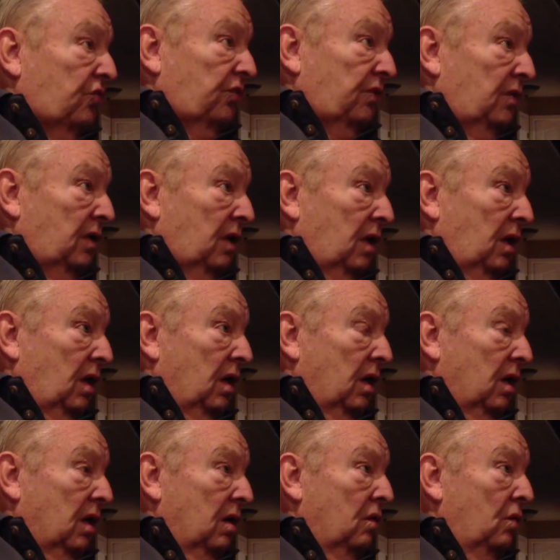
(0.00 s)
Not
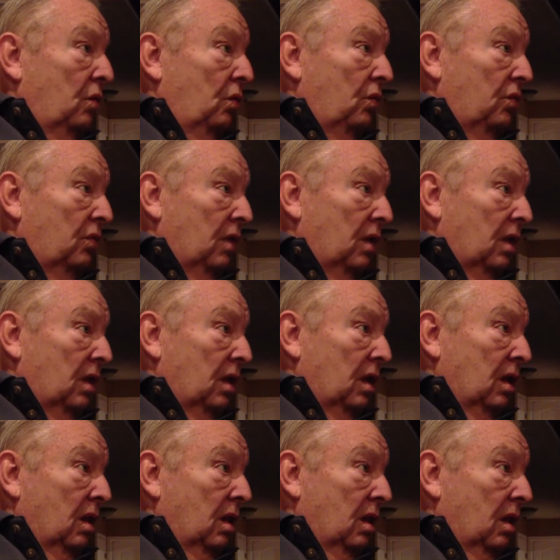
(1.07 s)
use but not
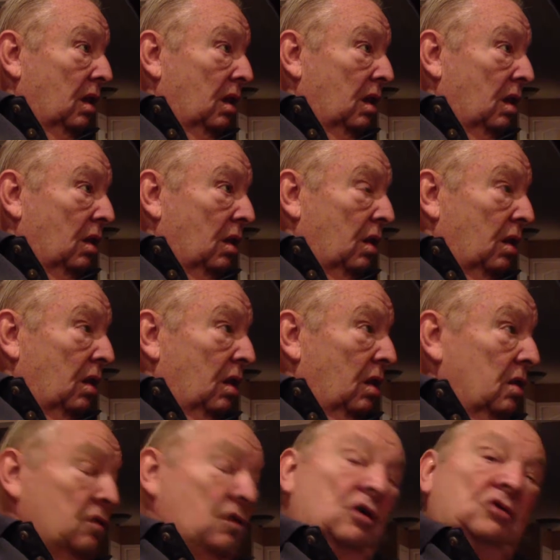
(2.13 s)
selling.
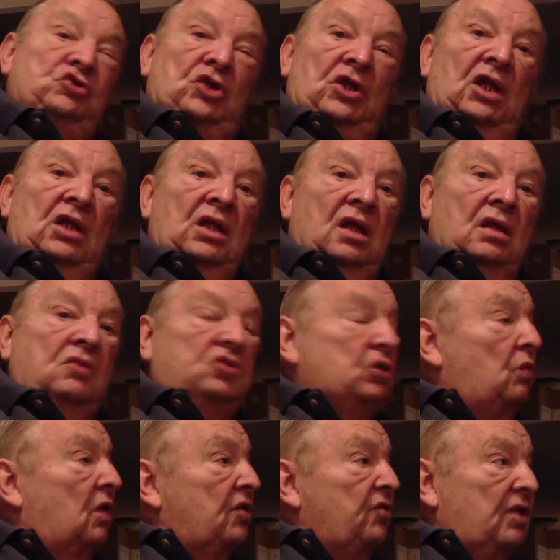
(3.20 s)
No, she didn't. Get, she
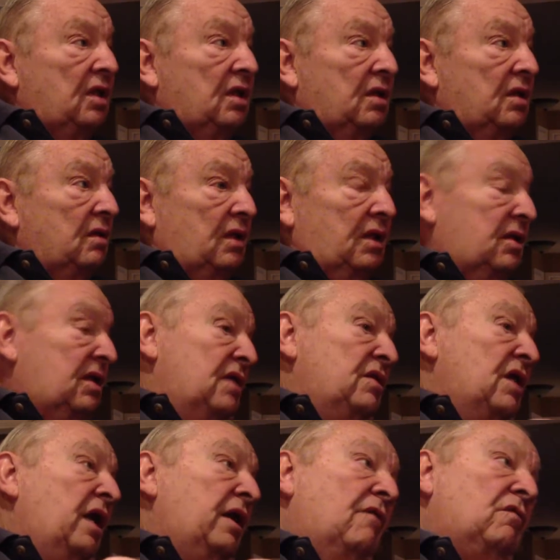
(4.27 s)
wasn't. And no
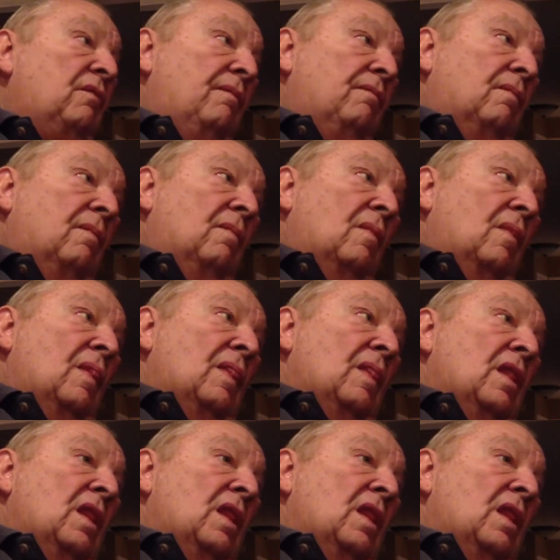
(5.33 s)
of- violent crimes.